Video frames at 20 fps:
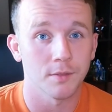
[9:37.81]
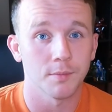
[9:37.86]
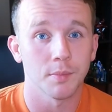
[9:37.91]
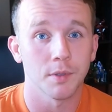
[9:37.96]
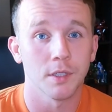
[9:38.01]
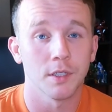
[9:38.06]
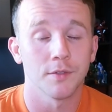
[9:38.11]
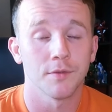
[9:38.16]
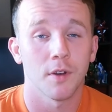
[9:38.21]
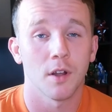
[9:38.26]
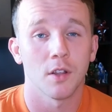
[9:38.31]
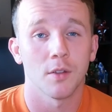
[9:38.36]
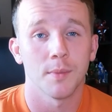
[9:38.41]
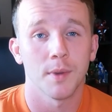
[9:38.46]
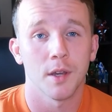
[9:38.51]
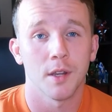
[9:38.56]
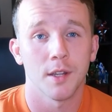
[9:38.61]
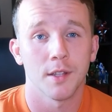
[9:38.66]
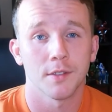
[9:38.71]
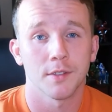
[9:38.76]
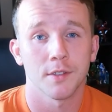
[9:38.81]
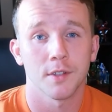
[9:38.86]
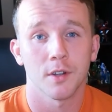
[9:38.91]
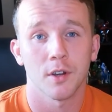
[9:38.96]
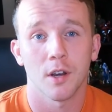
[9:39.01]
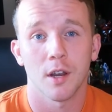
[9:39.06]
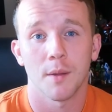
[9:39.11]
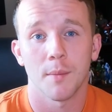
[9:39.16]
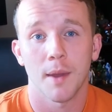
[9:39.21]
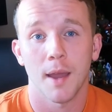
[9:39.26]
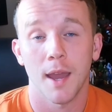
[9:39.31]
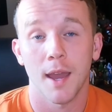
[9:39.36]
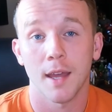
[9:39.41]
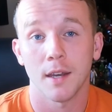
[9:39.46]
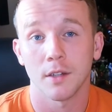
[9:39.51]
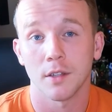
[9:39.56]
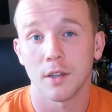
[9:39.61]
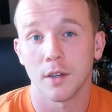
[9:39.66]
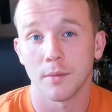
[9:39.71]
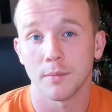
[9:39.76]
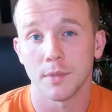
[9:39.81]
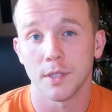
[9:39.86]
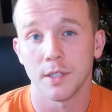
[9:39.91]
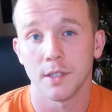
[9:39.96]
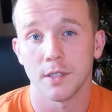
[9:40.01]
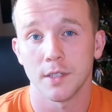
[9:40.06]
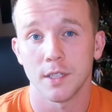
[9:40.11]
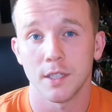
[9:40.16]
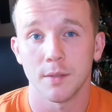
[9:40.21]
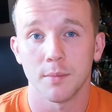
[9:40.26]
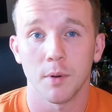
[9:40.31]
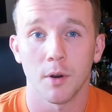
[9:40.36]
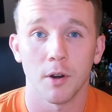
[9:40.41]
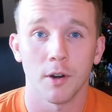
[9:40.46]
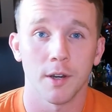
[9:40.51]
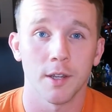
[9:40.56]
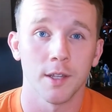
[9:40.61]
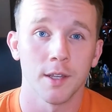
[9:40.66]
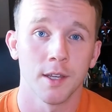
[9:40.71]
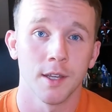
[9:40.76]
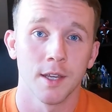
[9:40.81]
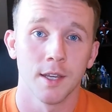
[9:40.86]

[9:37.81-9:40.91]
please follow me on Instagram at Come to the Tea Party.